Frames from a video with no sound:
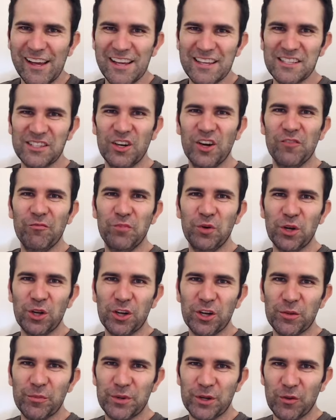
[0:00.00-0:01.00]
so I put
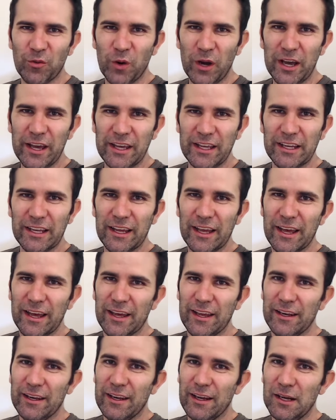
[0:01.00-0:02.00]
on a bit of weight
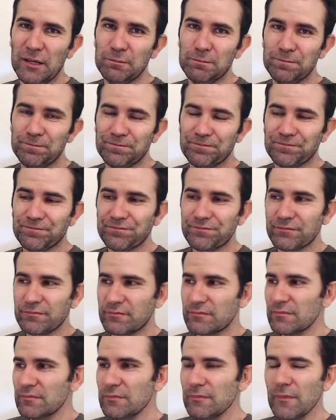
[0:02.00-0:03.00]
and um,
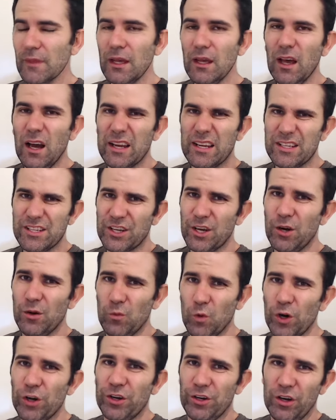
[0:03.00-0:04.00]
I need to go
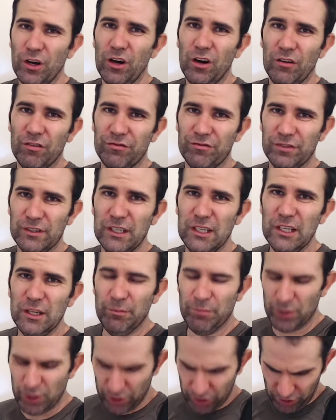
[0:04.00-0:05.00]
and work it off,
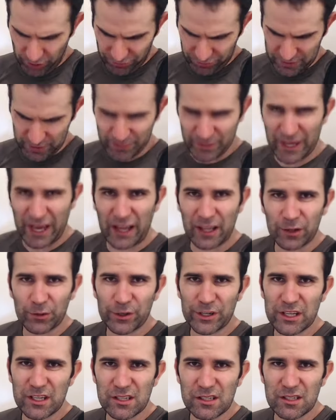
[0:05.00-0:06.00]
burn off some
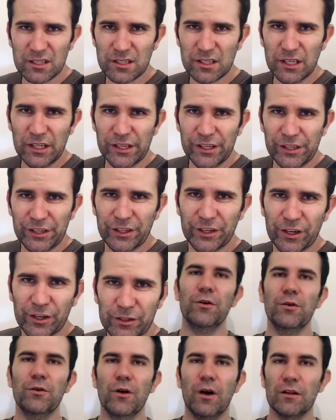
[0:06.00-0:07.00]
calories. You
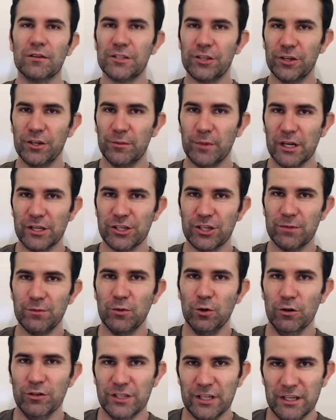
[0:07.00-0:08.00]
know, I'll tell you my gym
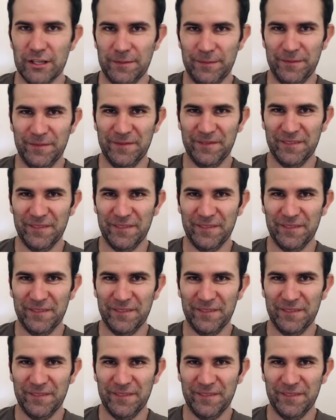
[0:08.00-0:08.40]
routine.